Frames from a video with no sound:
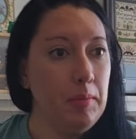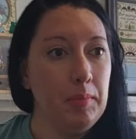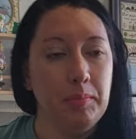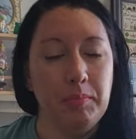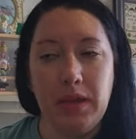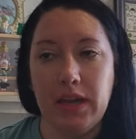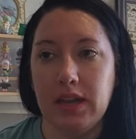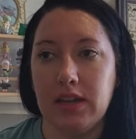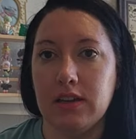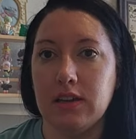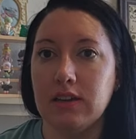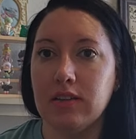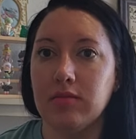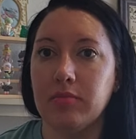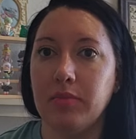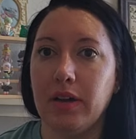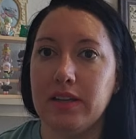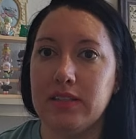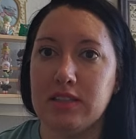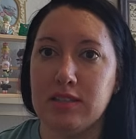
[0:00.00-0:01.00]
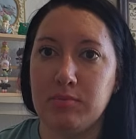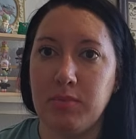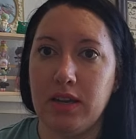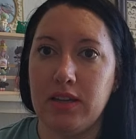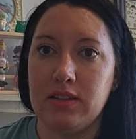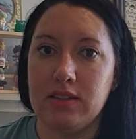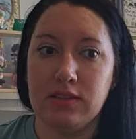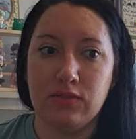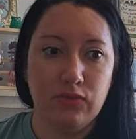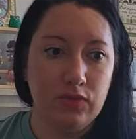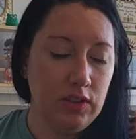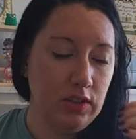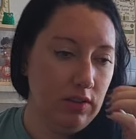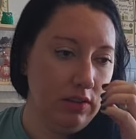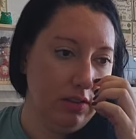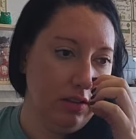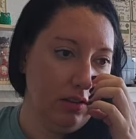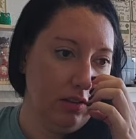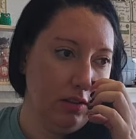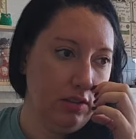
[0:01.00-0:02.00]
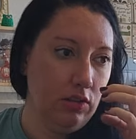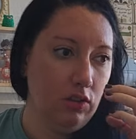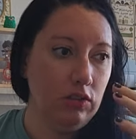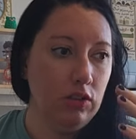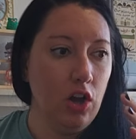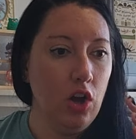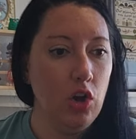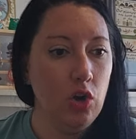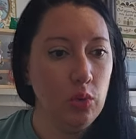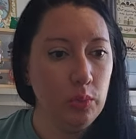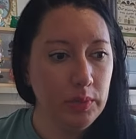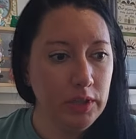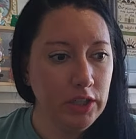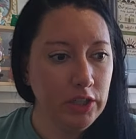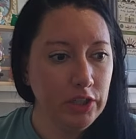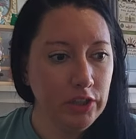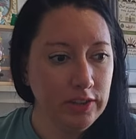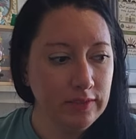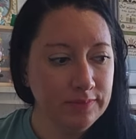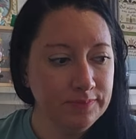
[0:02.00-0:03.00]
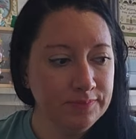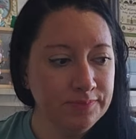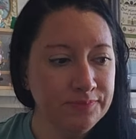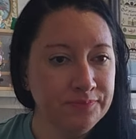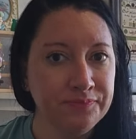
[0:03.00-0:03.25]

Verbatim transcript: make my space feel a little homier.